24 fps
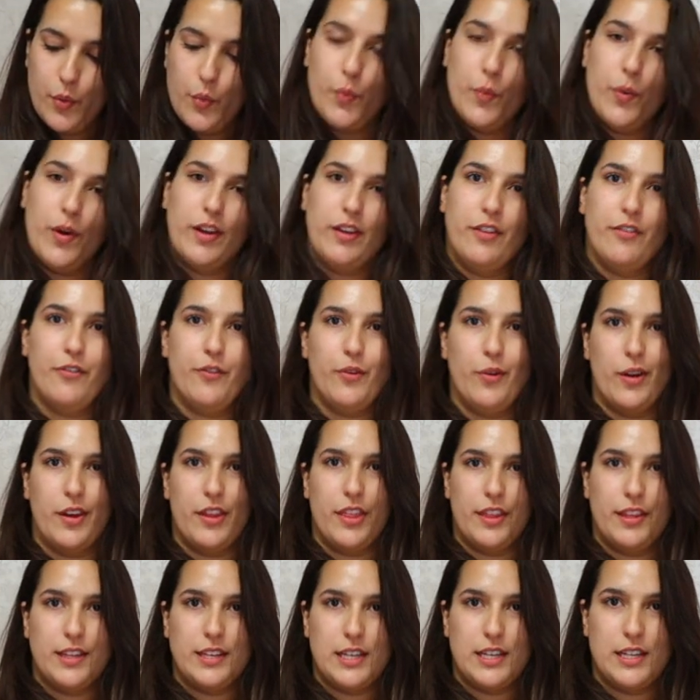
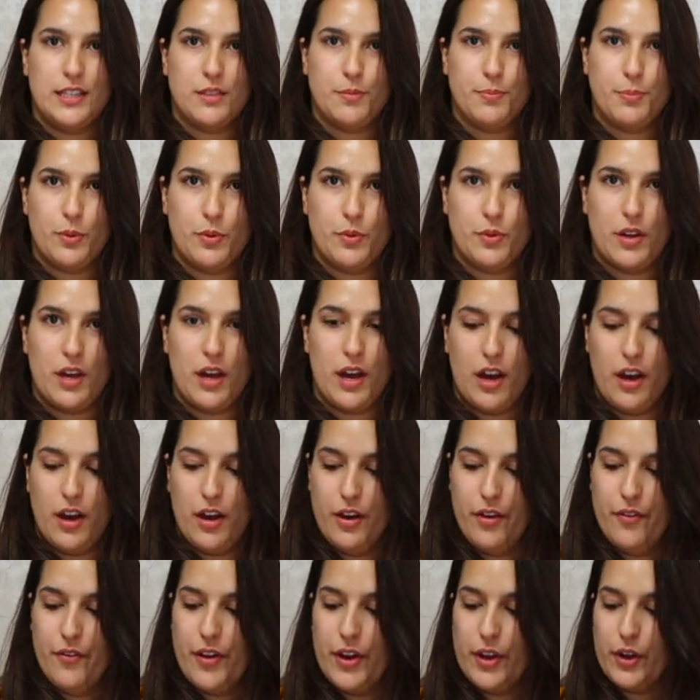1/4 teaspoon
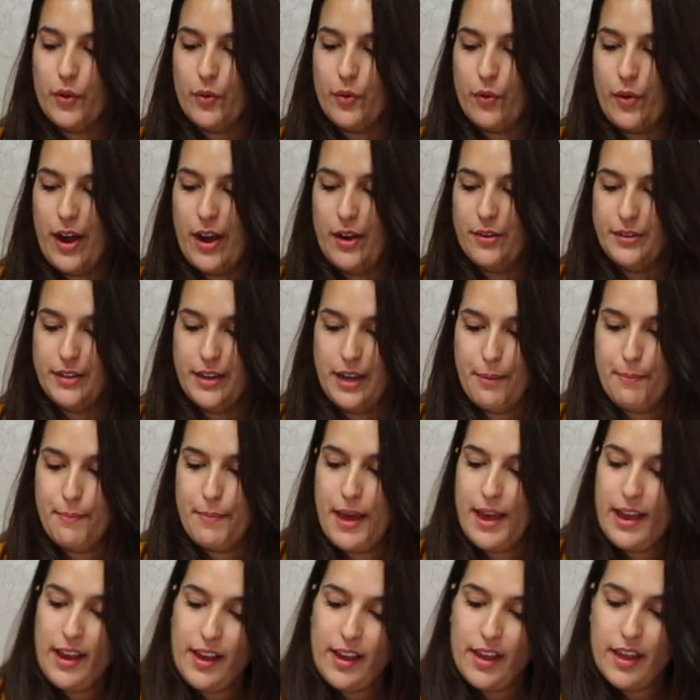of ground
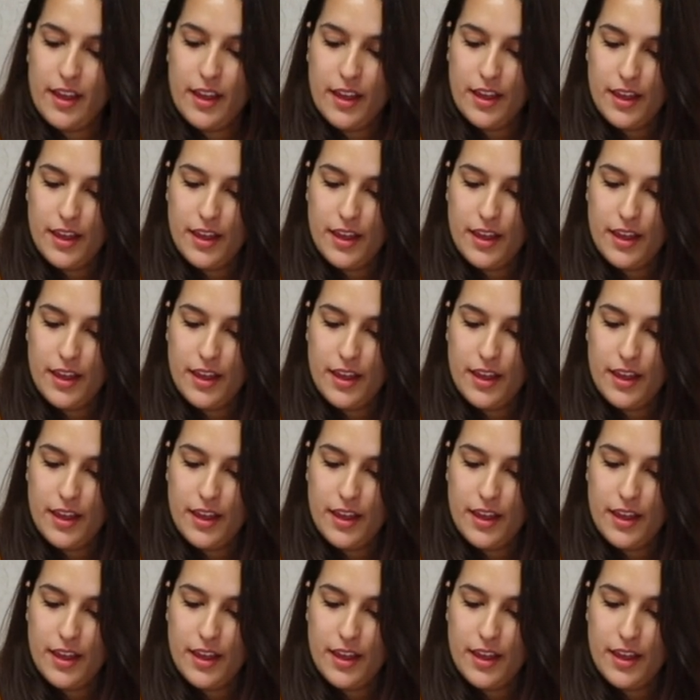nutmeg,